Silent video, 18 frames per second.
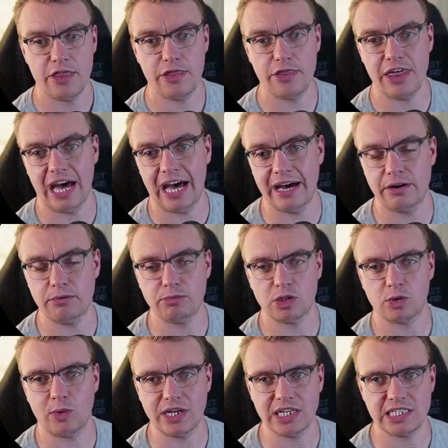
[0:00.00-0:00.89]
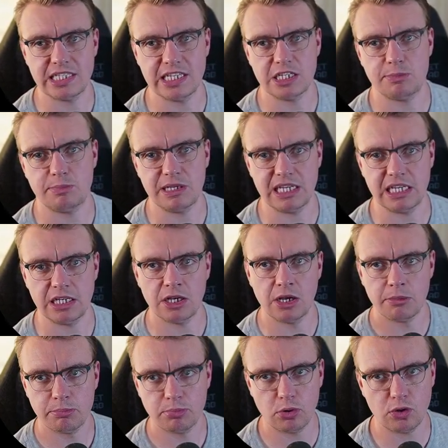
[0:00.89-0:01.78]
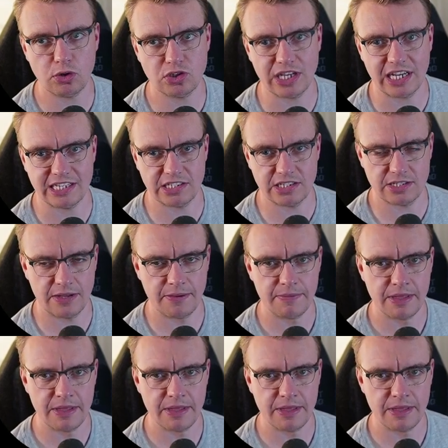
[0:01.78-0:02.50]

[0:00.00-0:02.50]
that request is being processed.